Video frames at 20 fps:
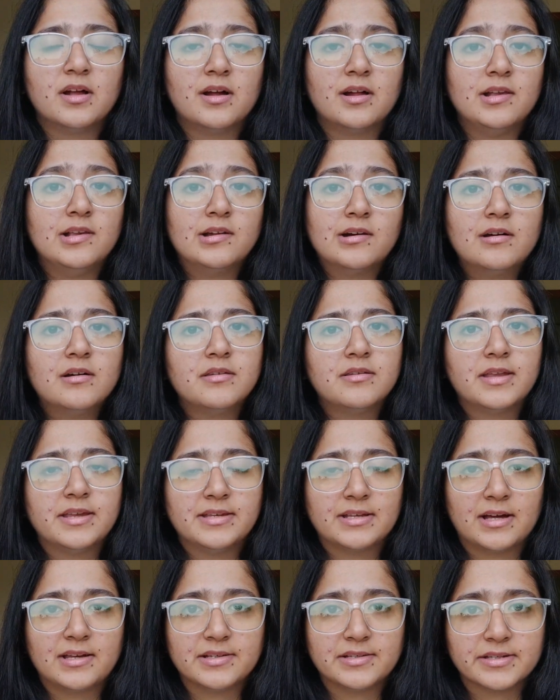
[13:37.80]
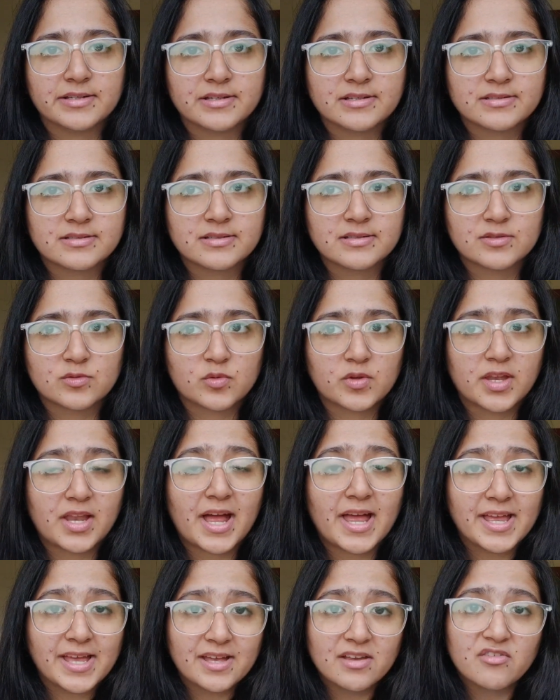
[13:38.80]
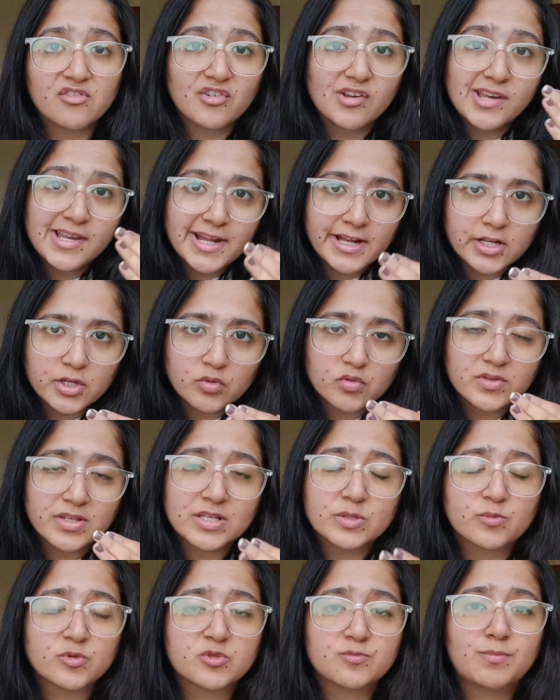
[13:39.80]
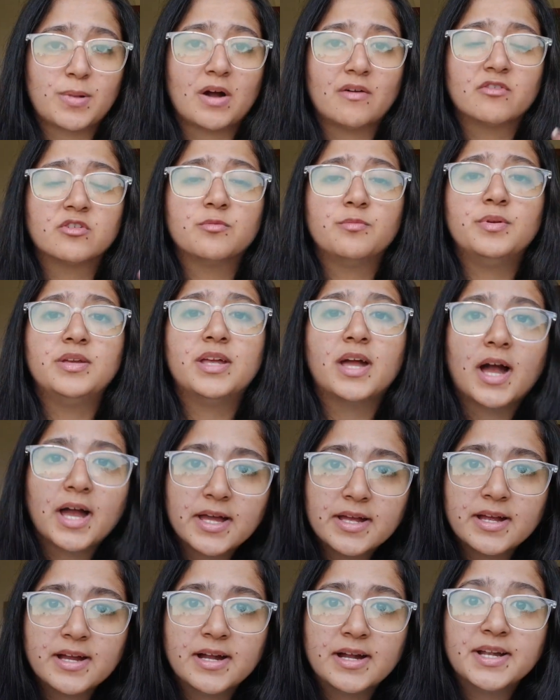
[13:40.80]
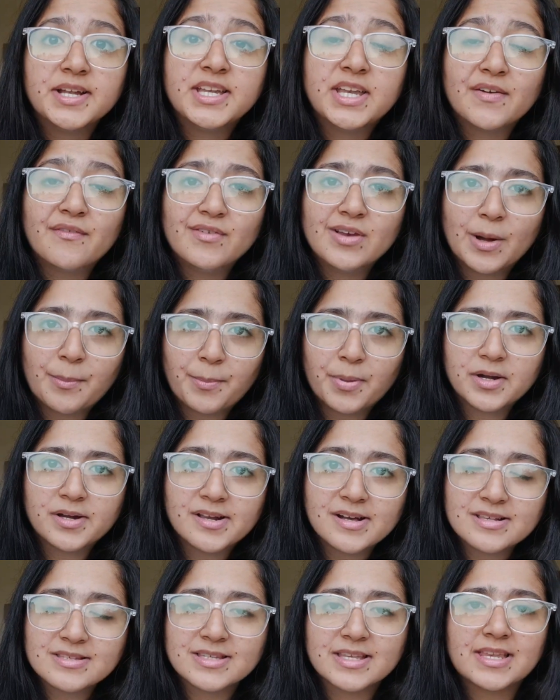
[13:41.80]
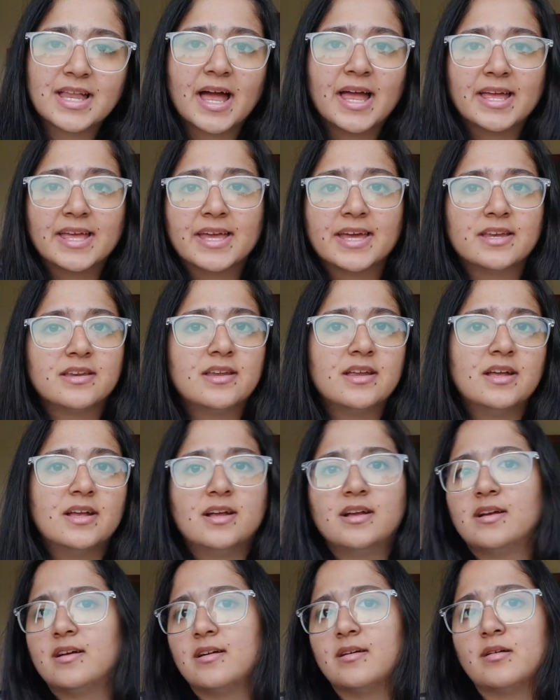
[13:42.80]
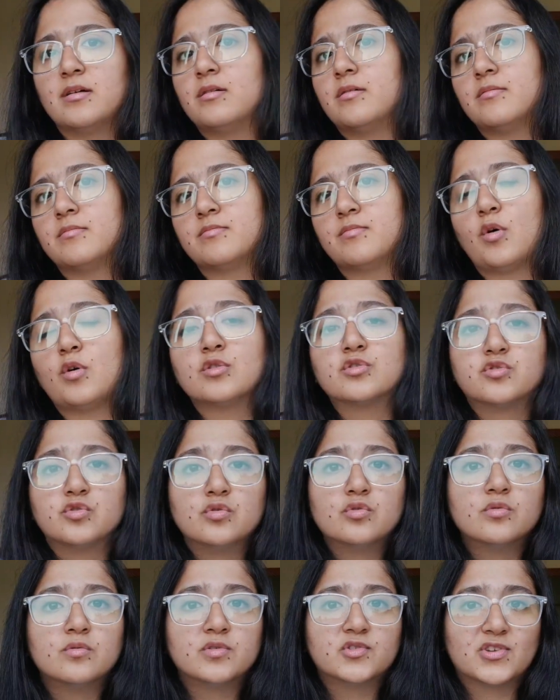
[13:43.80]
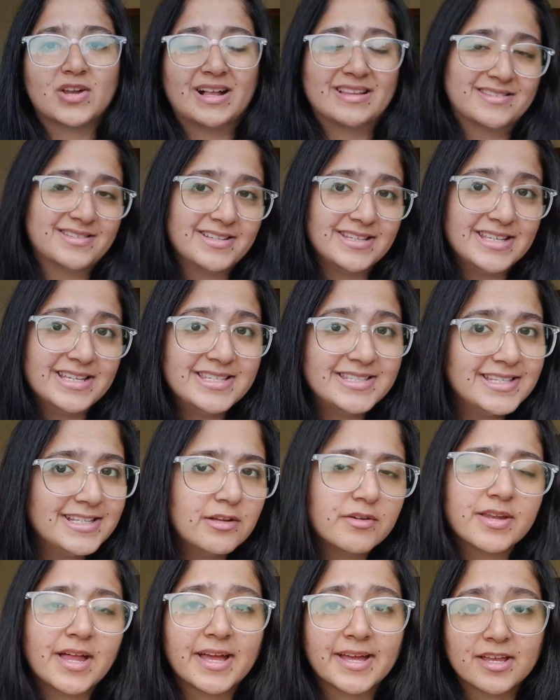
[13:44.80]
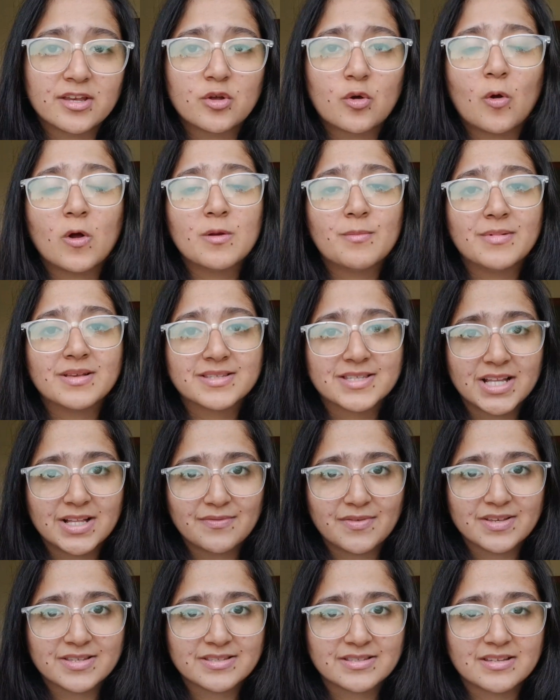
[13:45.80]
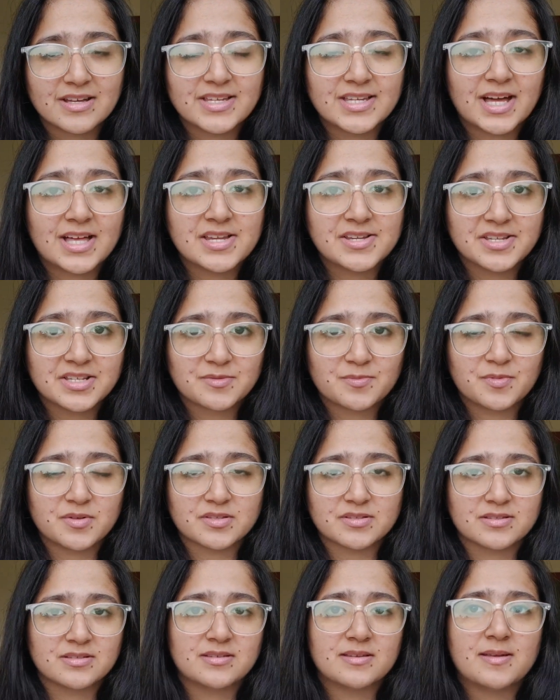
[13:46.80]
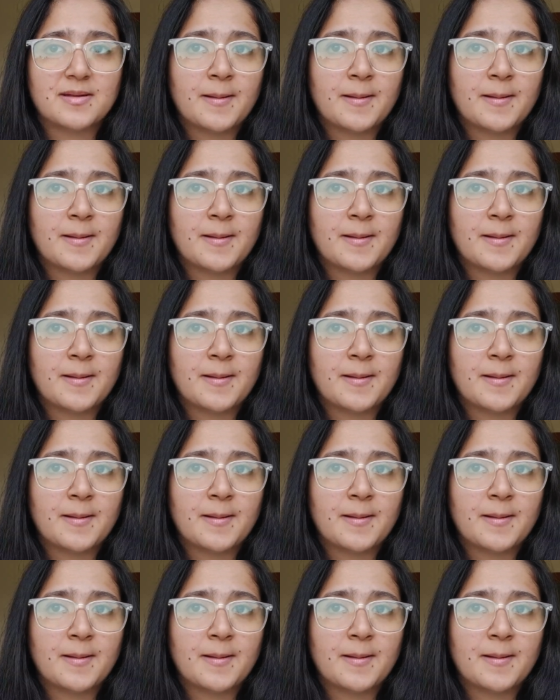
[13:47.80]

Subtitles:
learn analytics, so that I can relate to things which Power BI developer does, and I can also translate easily, or I can call myself as an analytics person.